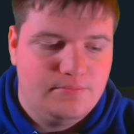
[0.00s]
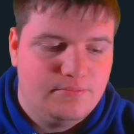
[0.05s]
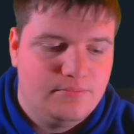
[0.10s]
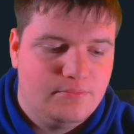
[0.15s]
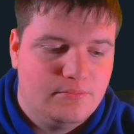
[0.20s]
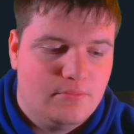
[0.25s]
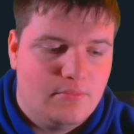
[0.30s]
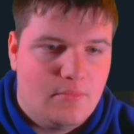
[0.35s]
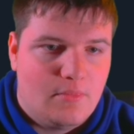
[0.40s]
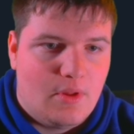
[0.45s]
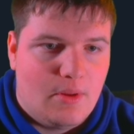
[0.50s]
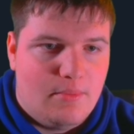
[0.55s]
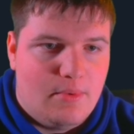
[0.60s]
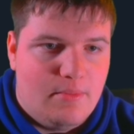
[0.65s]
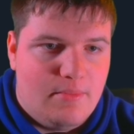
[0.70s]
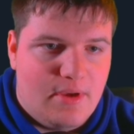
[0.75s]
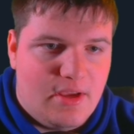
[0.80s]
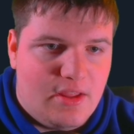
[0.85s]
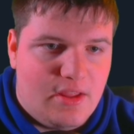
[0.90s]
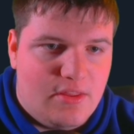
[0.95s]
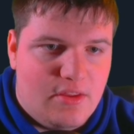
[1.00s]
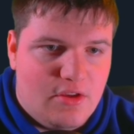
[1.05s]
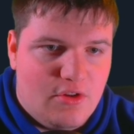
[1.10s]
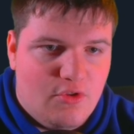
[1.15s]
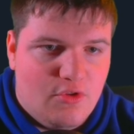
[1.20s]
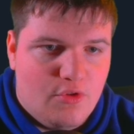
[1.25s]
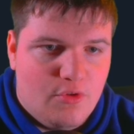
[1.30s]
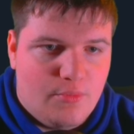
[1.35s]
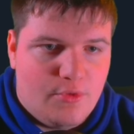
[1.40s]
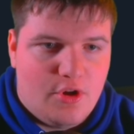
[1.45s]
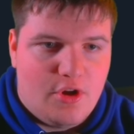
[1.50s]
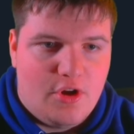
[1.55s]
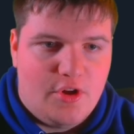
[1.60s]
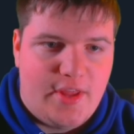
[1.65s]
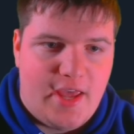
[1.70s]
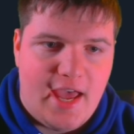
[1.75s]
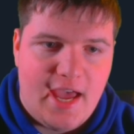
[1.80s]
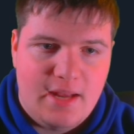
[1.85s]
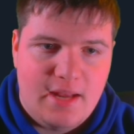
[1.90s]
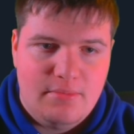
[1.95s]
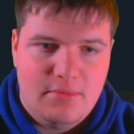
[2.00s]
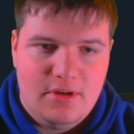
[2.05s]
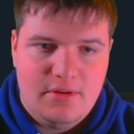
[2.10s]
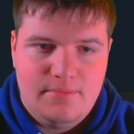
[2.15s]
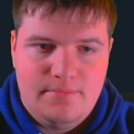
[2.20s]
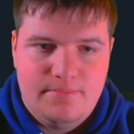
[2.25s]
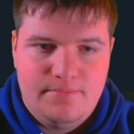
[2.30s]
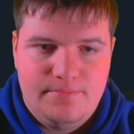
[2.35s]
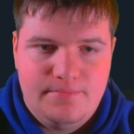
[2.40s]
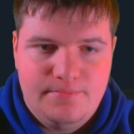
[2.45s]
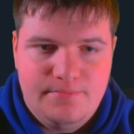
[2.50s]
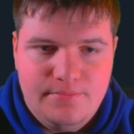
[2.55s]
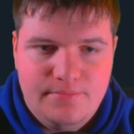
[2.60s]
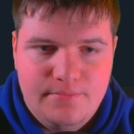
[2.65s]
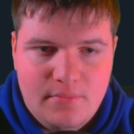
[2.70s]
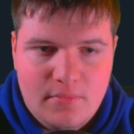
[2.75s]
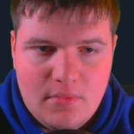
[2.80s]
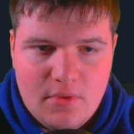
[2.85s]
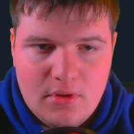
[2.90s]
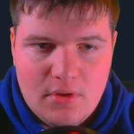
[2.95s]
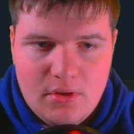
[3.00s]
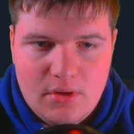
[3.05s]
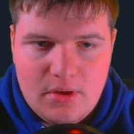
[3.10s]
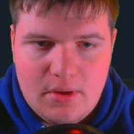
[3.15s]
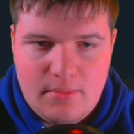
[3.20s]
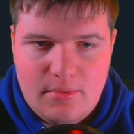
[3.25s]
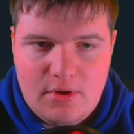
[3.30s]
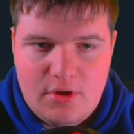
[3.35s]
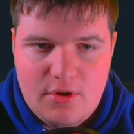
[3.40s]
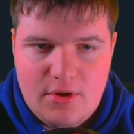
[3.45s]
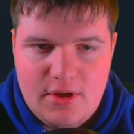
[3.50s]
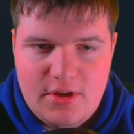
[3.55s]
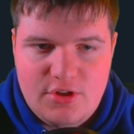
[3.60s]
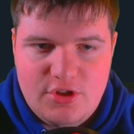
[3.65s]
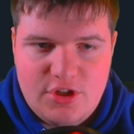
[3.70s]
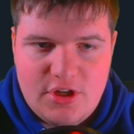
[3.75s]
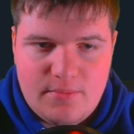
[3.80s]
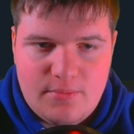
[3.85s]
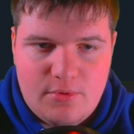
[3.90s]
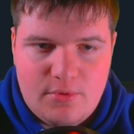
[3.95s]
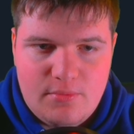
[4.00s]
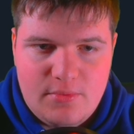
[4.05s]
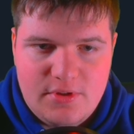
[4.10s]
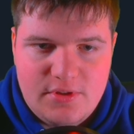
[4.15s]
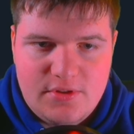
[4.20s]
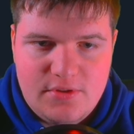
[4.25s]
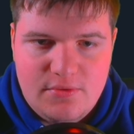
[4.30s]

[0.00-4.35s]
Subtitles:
I'm going to make the group called admin. I'm going to go ahead and check permit